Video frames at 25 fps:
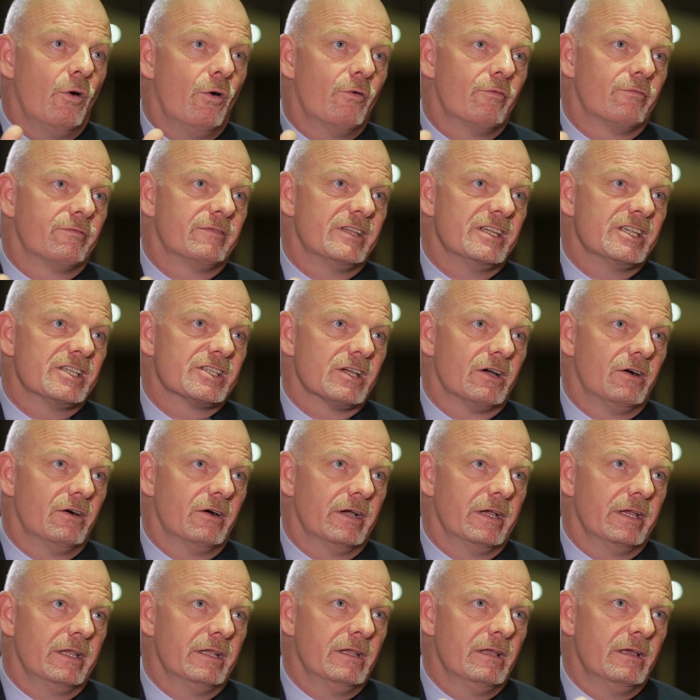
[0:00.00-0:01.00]
of
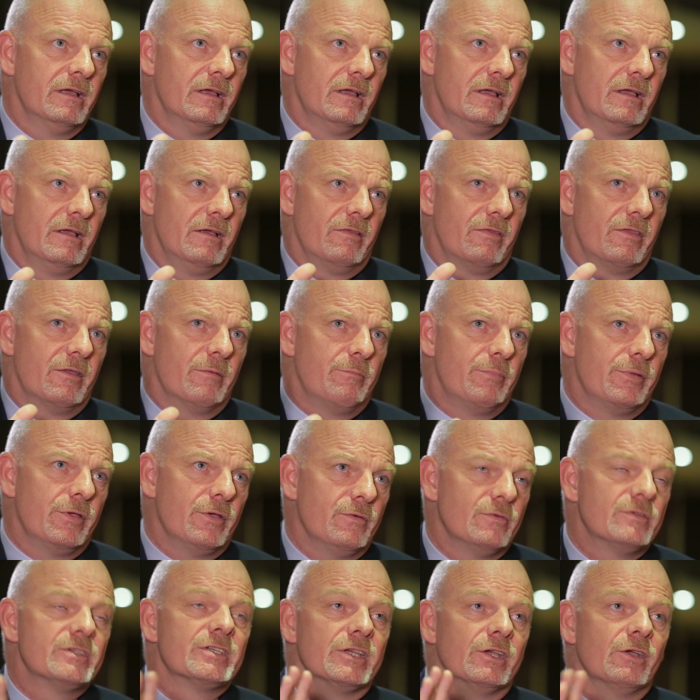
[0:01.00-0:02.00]
design, the
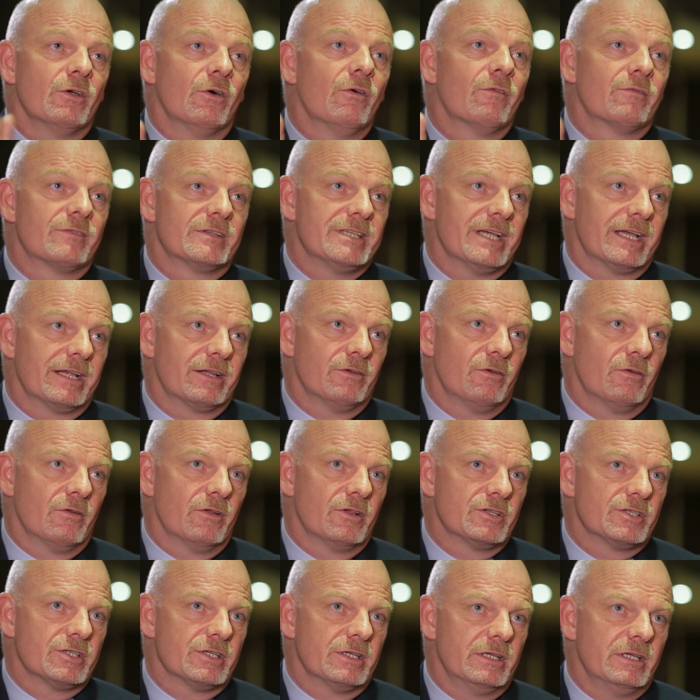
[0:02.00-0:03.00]
beauty of
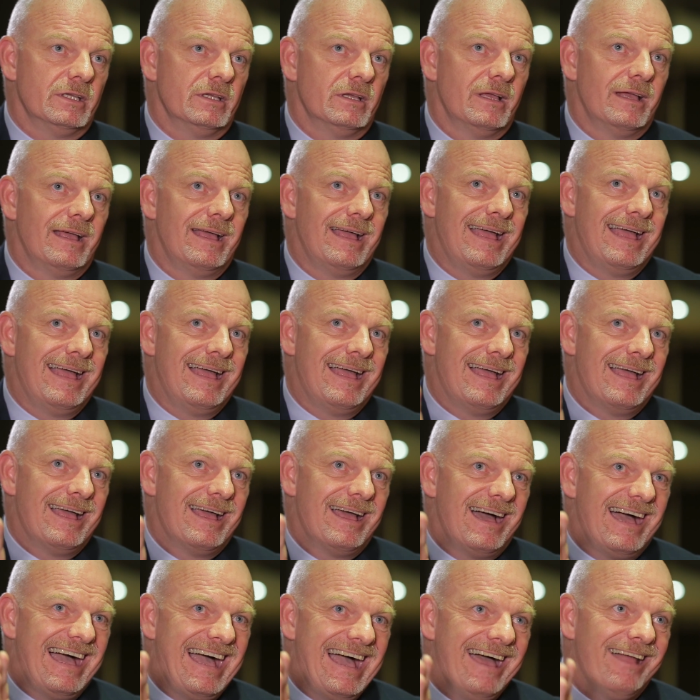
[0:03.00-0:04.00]
technology,
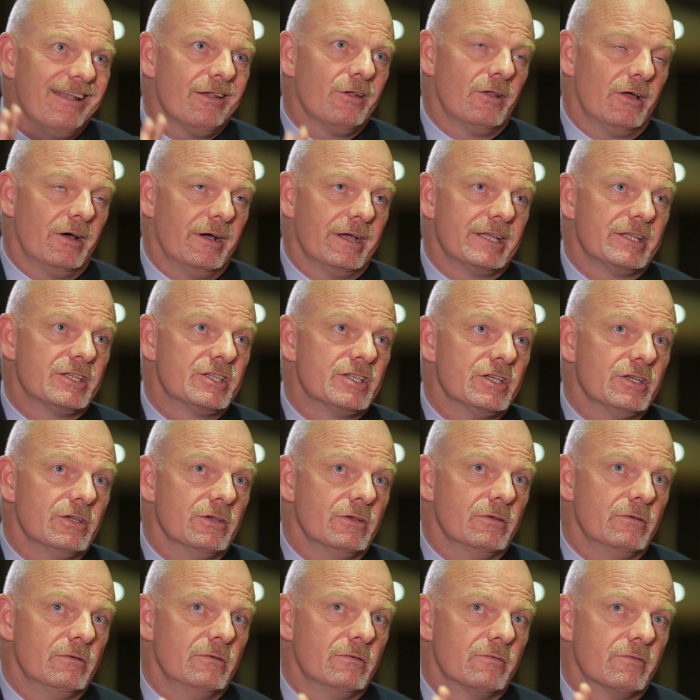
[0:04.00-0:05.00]
allied
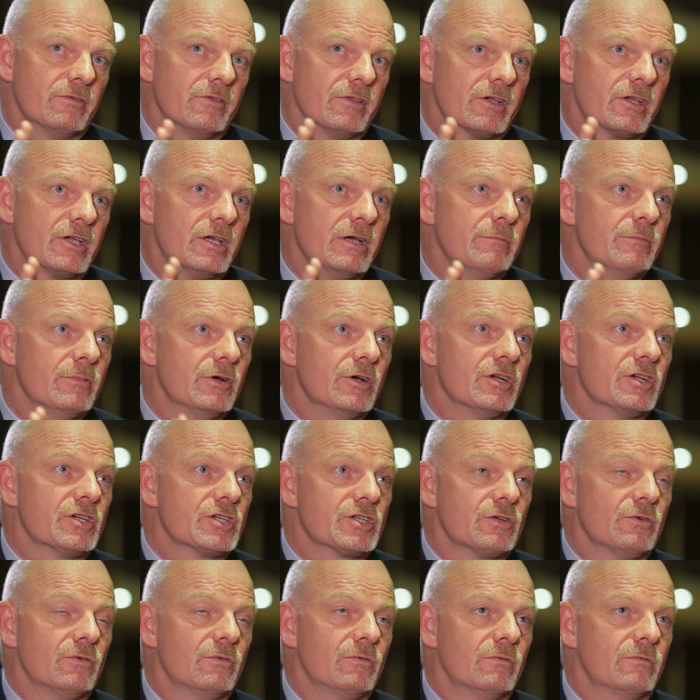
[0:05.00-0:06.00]
to the
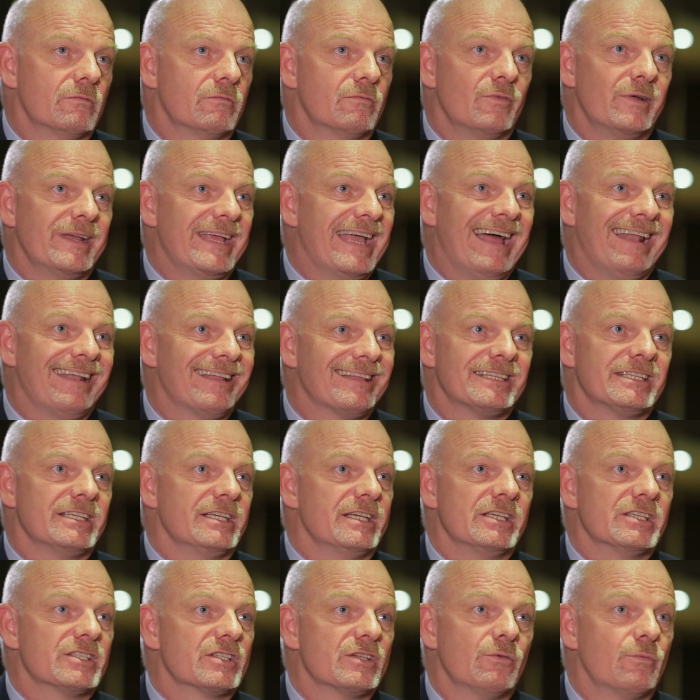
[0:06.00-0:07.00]
commercial
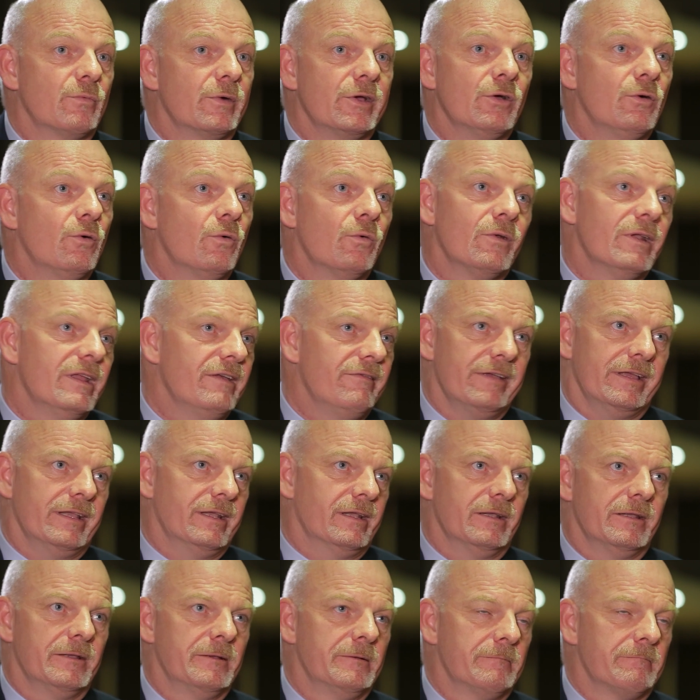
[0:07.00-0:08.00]
realities that we all live
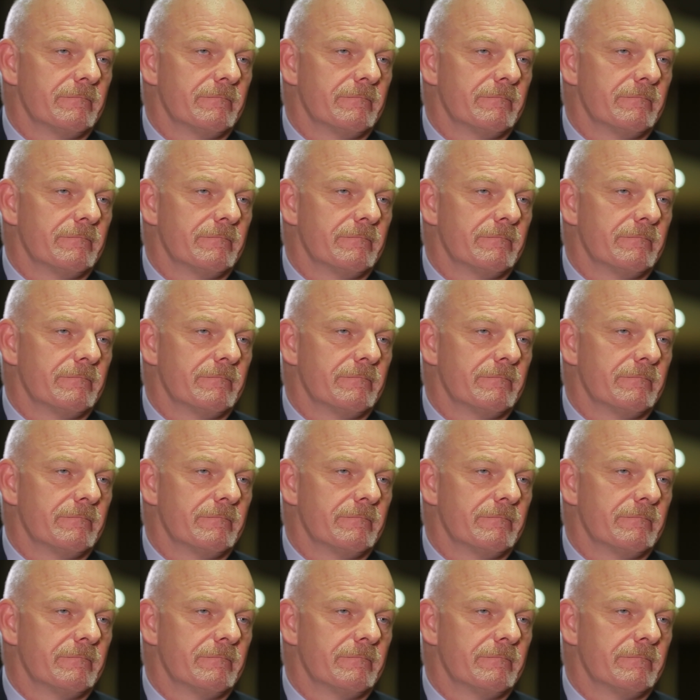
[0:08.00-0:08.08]
in.